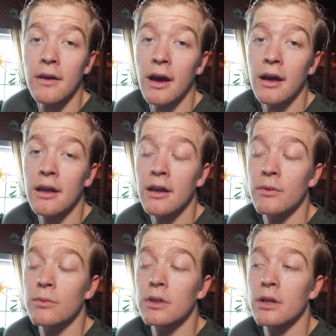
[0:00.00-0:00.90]

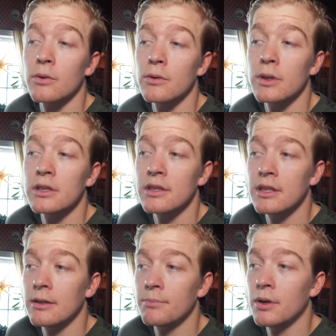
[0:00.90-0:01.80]
I will always
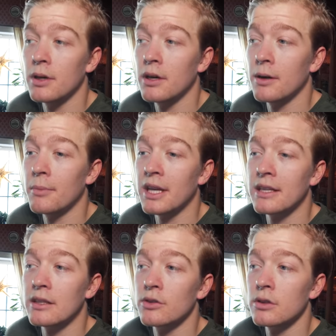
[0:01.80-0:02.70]
keep
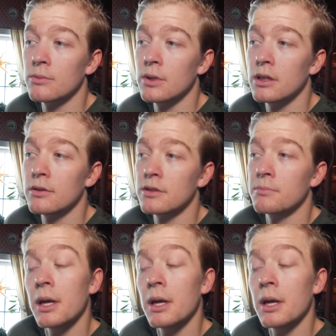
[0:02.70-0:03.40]
making YouTube videos.